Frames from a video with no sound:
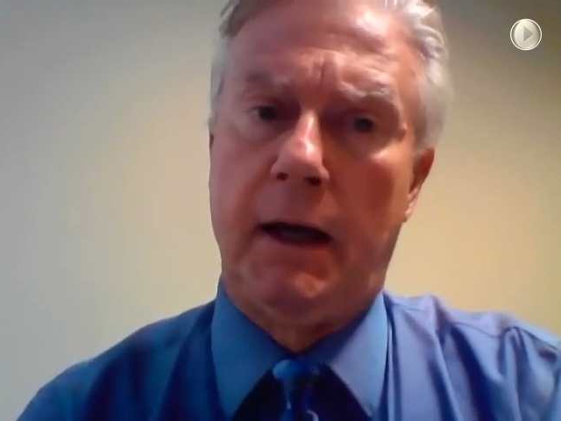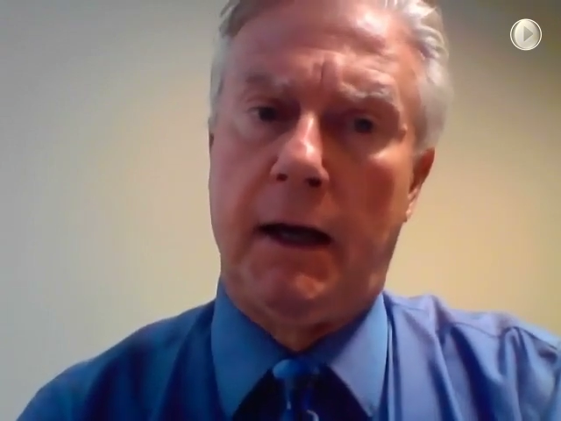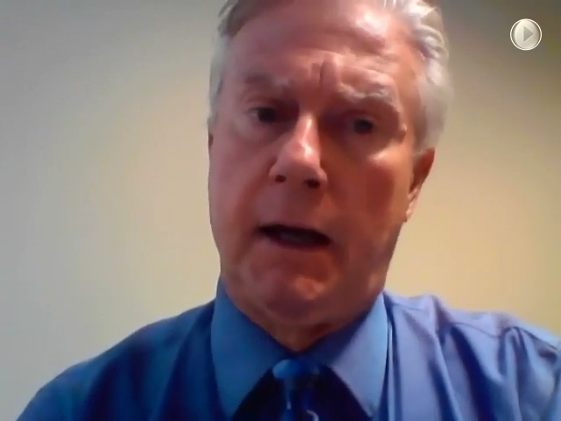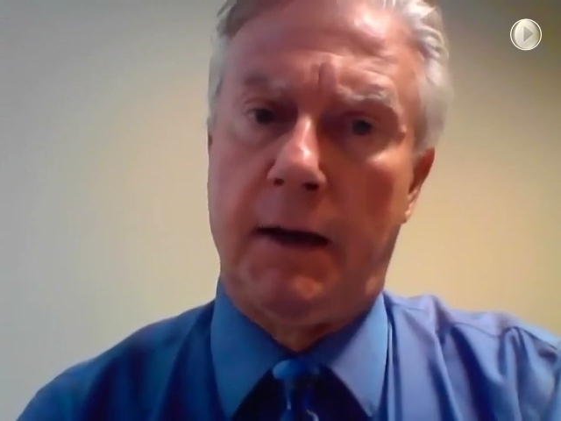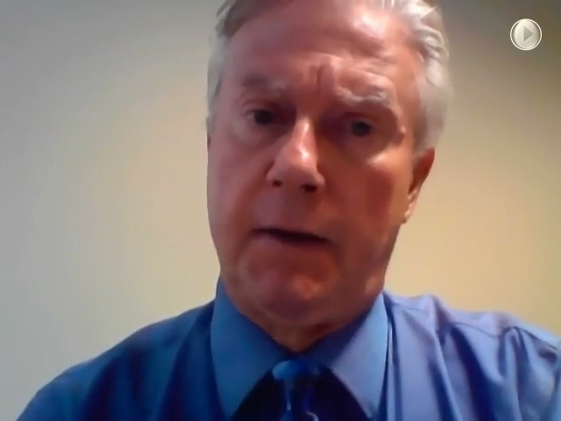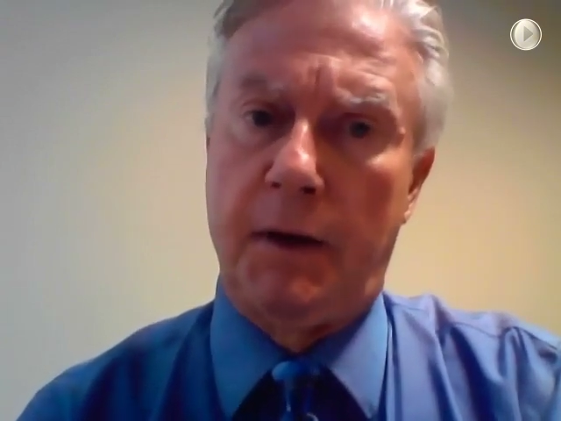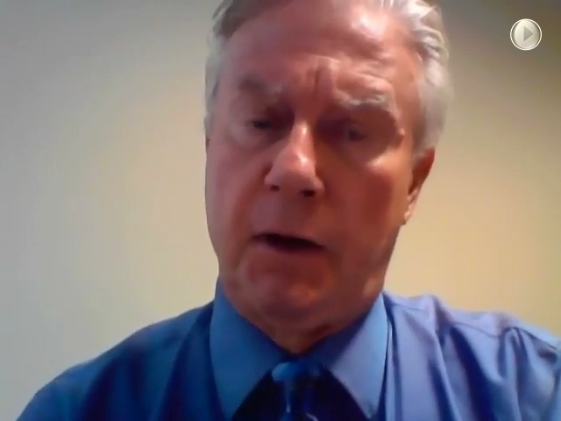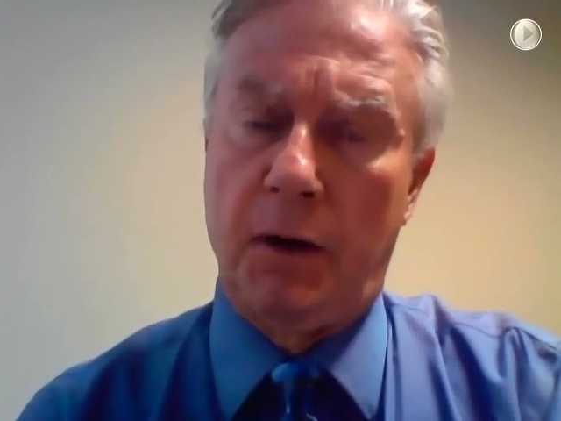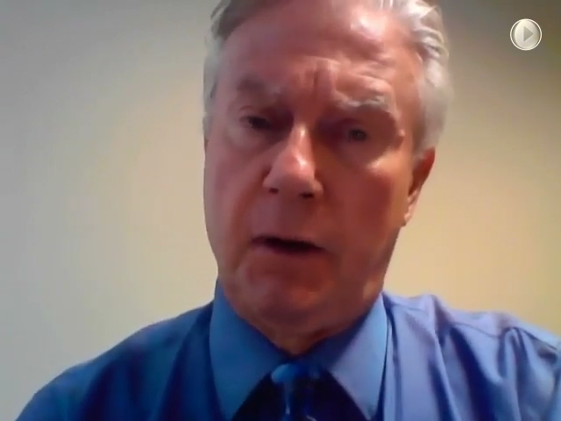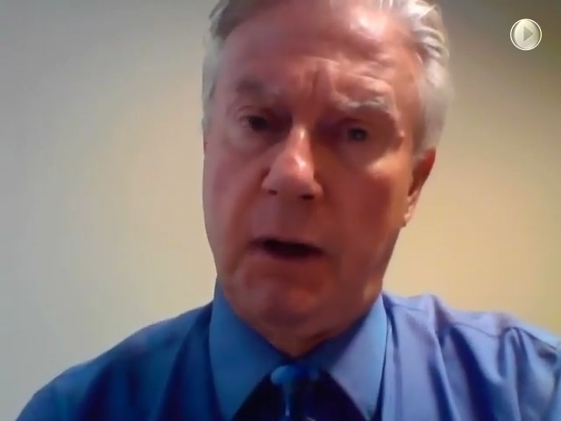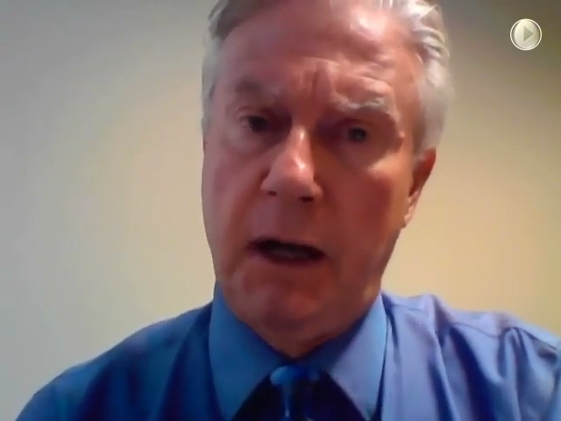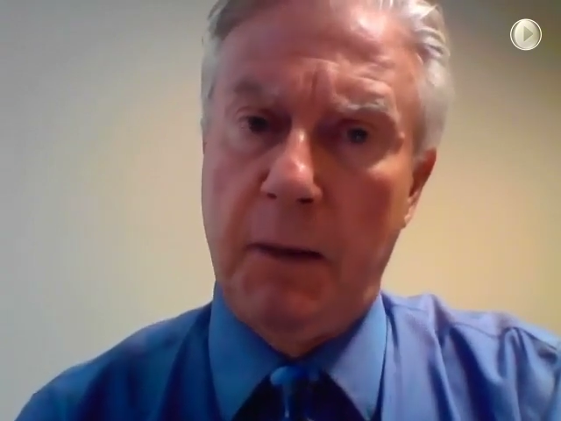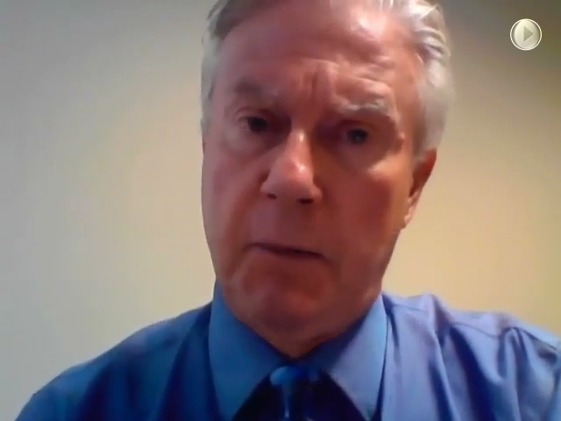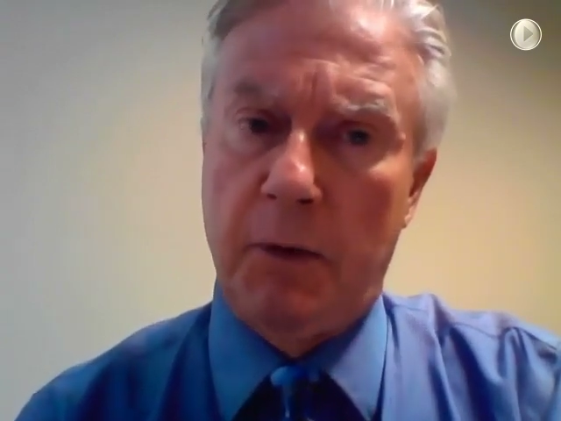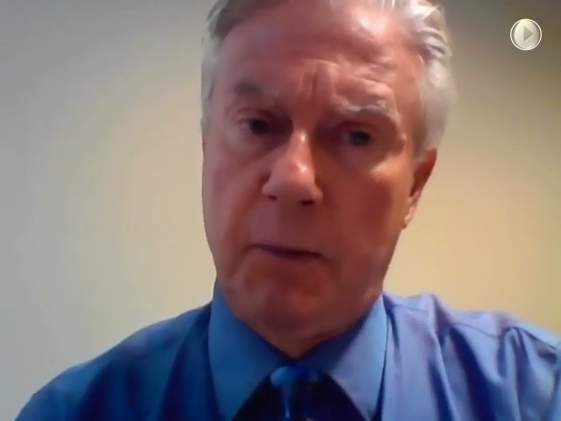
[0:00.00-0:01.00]
uh, their
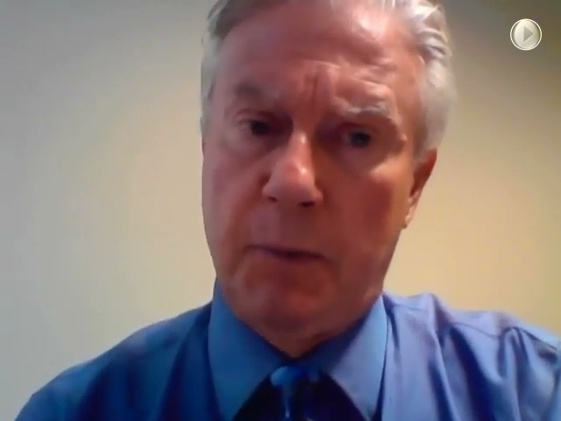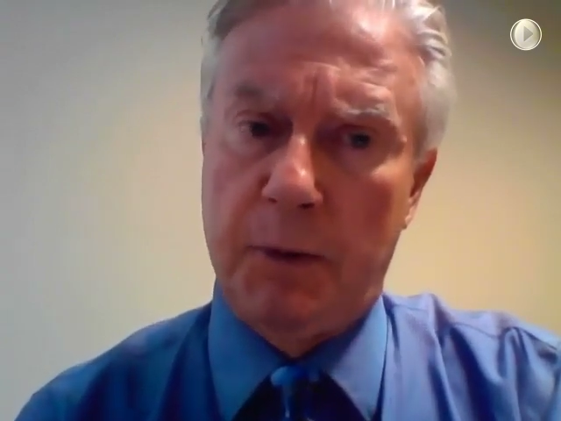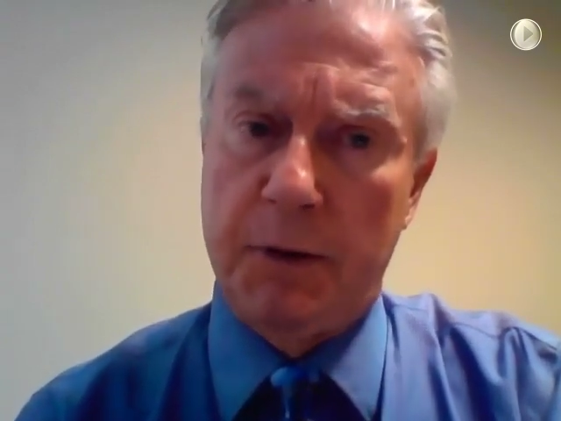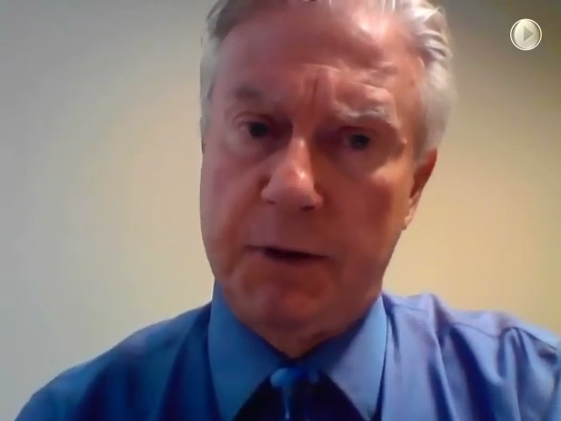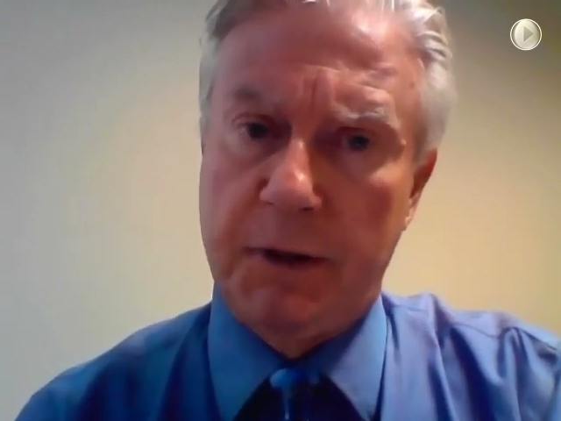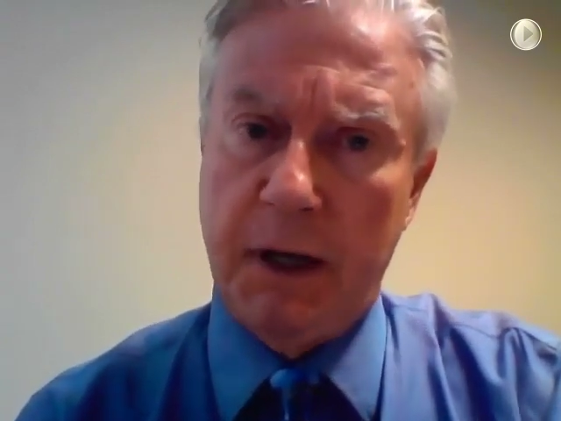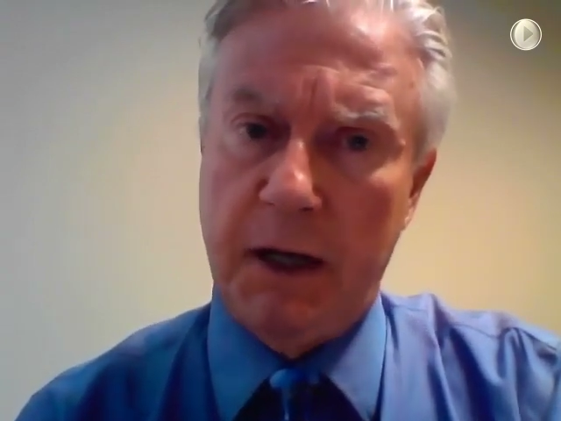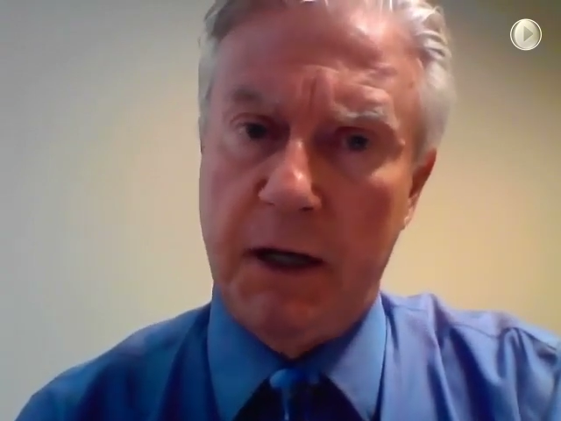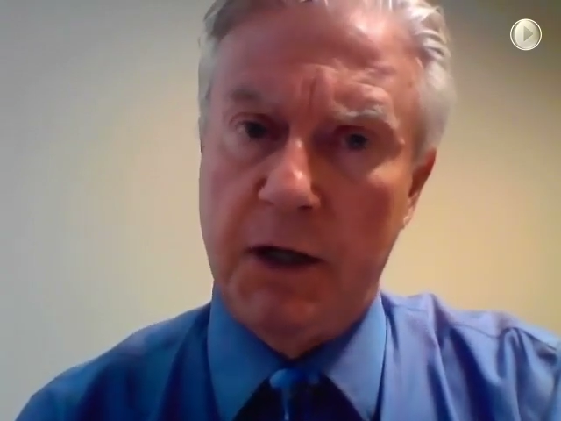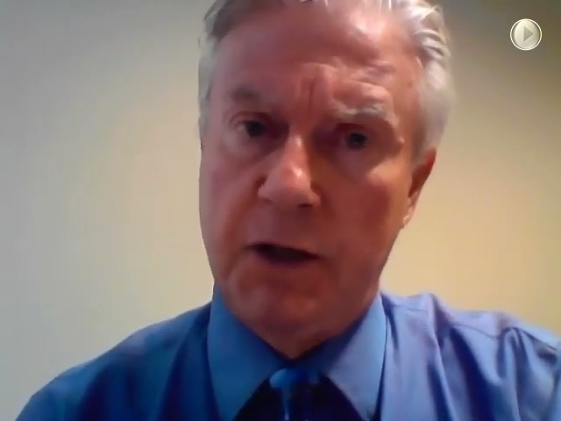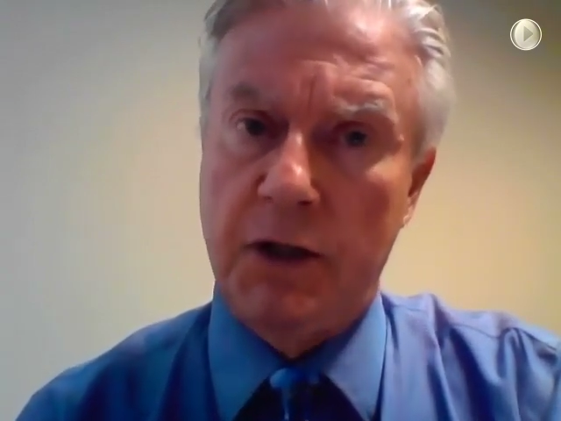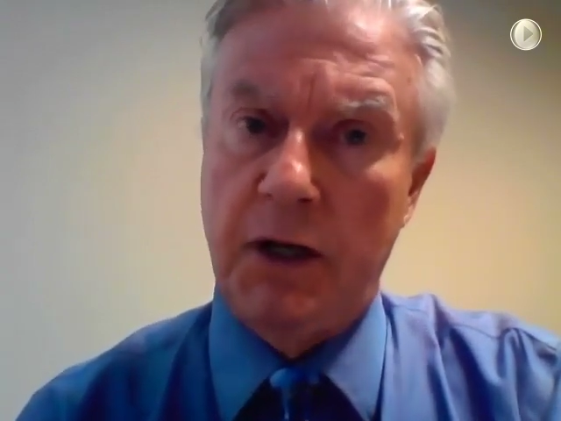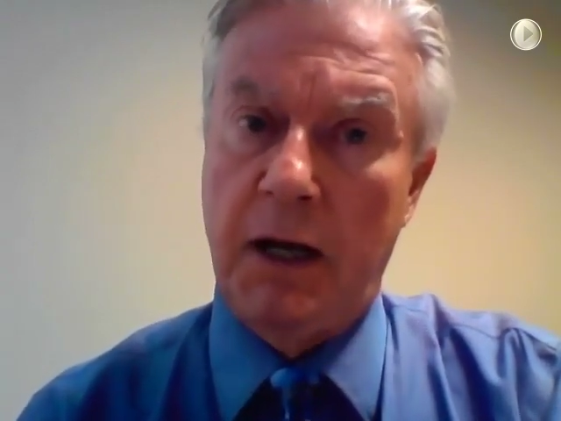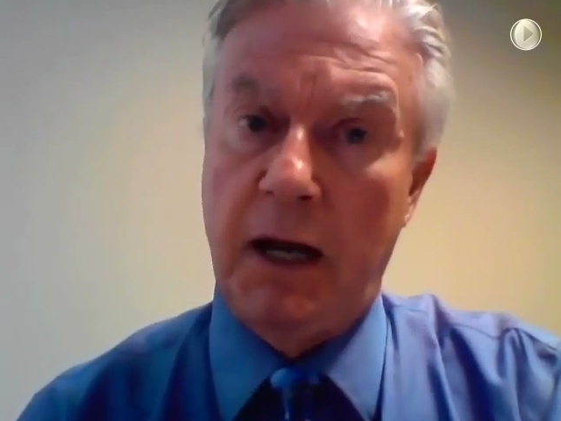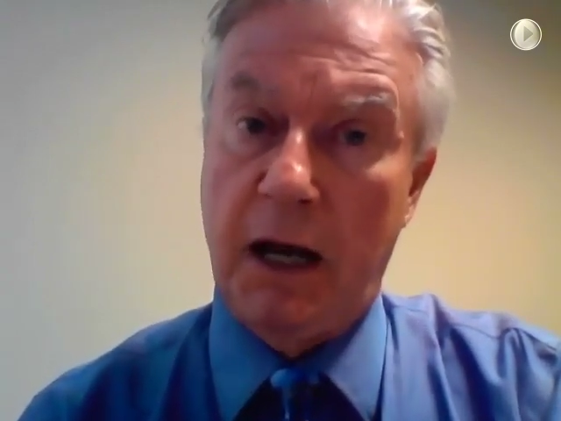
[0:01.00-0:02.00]
labor percentage